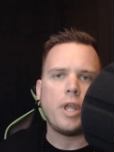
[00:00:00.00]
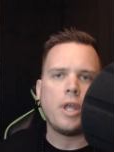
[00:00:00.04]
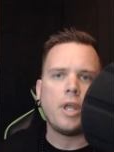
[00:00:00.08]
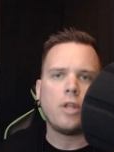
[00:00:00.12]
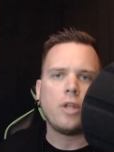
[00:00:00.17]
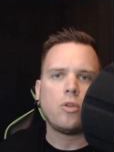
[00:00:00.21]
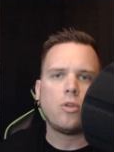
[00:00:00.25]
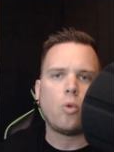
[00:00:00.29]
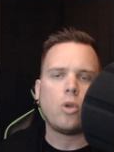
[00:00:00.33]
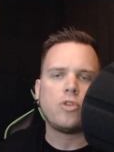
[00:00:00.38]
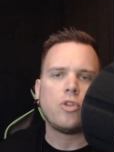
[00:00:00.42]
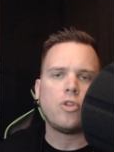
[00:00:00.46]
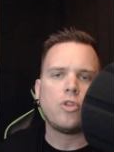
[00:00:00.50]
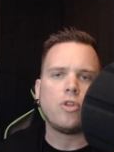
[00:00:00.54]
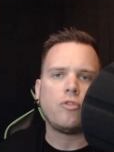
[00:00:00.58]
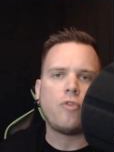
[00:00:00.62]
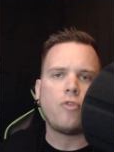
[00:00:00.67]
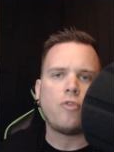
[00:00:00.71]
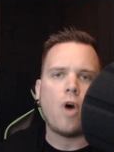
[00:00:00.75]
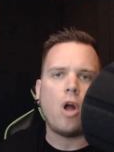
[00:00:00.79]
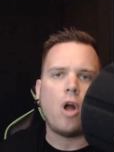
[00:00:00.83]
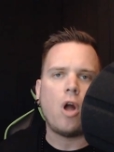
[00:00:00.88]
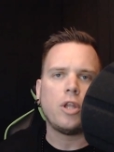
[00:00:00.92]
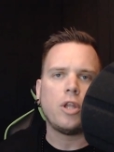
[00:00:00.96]
in Lords of the
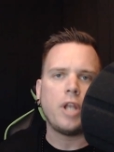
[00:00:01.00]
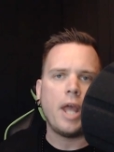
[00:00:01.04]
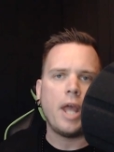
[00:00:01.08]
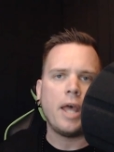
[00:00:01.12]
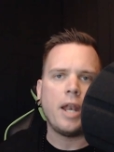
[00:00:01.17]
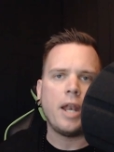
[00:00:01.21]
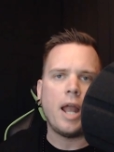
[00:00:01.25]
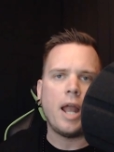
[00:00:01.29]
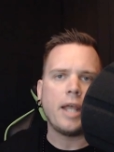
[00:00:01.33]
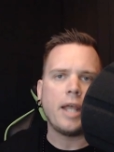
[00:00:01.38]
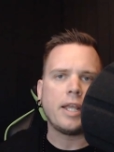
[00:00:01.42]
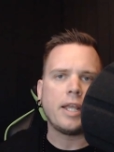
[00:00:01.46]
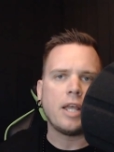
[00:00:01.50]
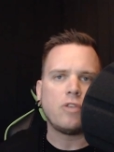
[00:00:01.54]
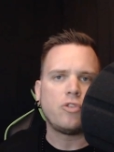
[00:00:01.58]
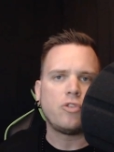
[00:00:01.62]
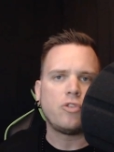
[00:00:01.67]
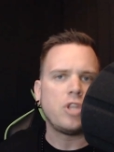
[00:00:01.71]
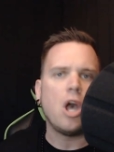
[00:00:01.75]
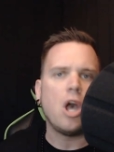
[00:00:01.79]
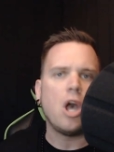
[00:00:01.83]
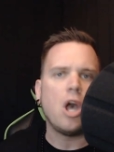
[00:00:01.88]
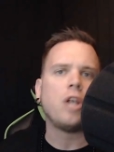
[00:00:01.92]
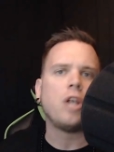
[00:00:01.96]
Fallen and I guess
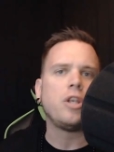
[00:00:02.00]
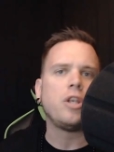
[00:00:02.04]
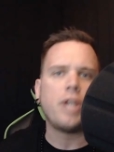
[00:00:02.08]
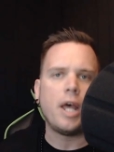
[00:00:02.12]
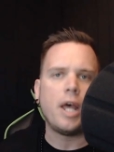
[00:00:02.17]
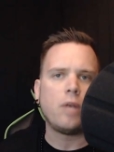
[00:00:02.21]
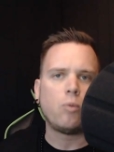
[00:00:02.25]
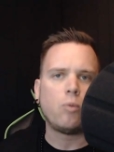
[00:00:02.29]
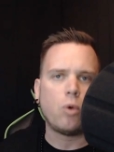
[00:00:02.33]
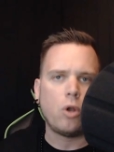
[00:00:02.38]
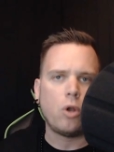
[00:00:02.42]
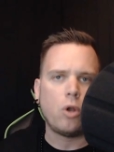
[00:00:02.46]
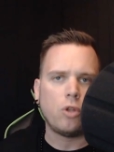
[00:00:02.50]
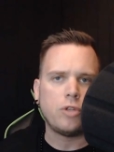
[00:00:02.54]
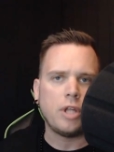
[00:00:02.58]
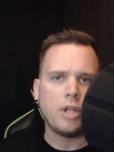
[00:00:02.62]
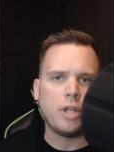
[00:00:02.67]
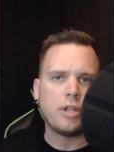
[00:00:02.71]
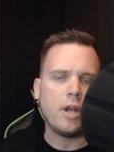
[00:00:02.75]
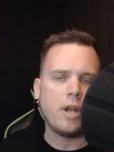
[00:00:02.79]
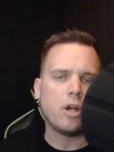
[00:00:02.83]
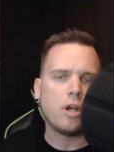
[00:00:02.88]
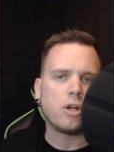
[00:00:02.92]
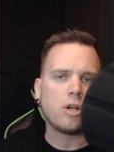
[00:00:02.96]
the undead world
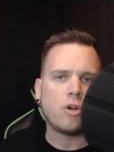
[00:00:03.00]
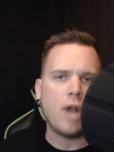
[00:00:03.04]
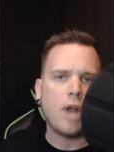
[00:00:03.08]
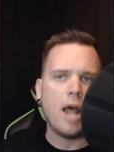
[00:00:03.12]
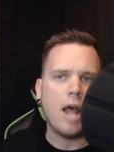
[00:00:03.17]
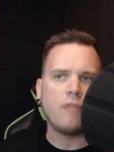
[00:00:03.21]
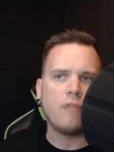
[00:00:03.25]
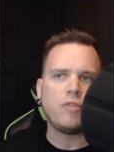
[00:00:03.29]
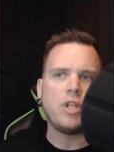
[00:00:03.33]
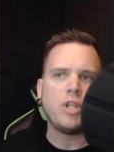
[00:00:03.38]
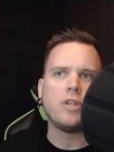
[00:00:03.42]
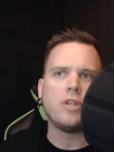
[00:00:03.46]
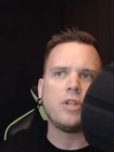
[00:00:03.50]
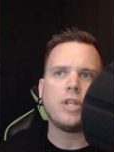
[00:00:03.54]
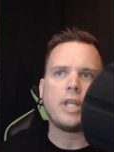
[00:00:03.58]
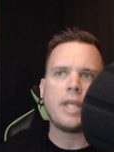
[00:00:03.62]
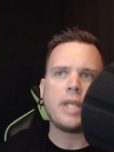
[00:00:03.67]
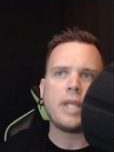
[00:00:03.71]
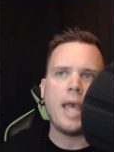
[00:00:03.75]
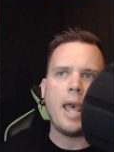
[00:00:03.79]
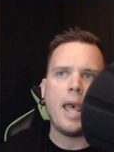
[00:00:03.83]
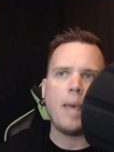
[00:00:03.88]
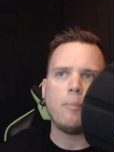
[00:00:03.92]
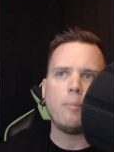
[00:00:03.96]
that they are crafting in the
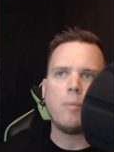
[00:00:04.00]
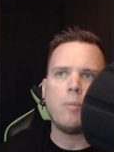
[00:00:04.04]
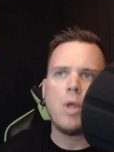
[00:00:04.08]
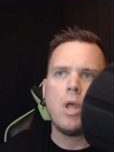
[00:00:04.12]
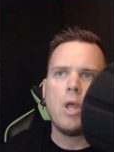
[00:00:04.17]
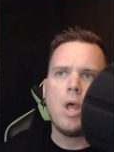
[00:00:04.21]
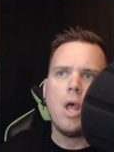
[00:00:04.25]
game